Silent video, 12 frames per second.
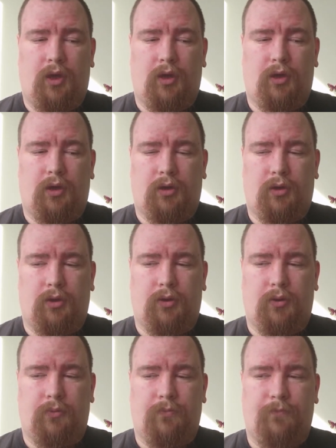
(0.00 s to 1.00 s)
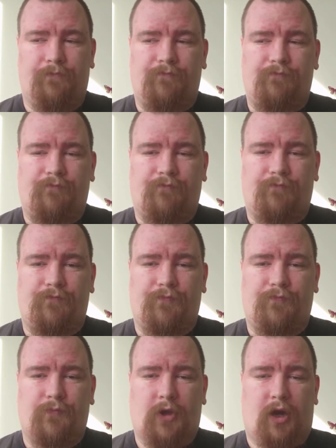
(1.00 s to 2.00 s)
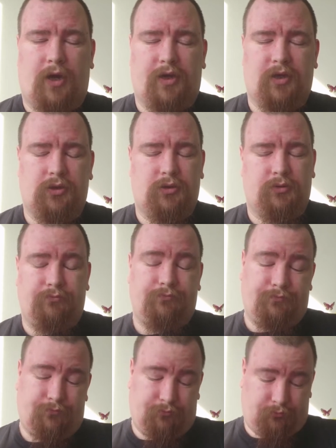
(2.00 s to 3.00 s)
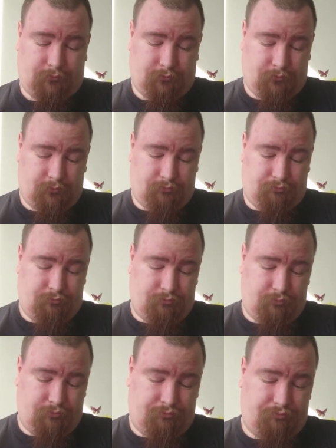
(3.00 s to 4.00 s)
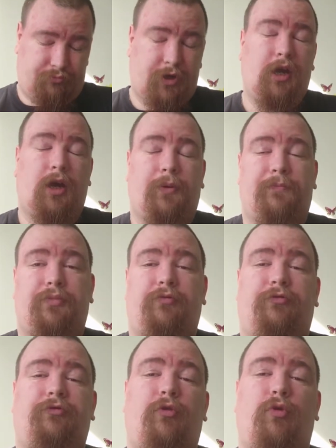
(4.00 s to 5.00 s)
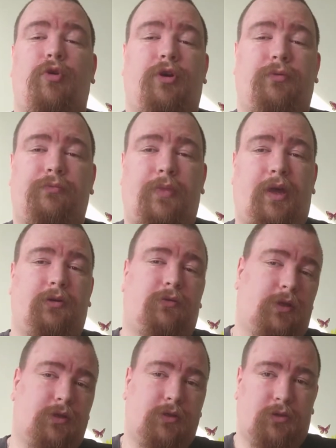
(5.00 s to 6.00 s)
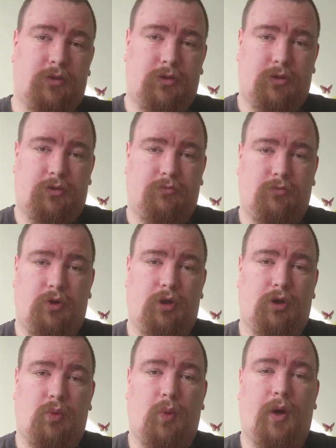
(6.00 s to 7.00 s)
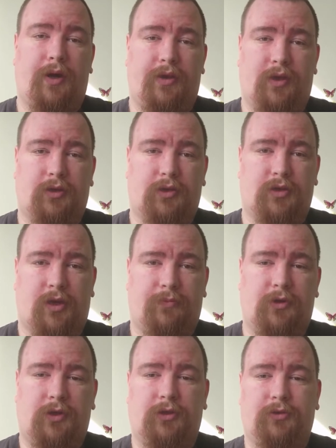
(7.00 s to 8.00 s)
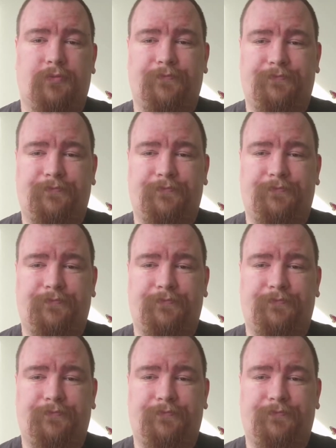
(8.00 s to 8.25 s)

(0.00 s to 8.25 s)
I can bring up four main reasons why that is happening.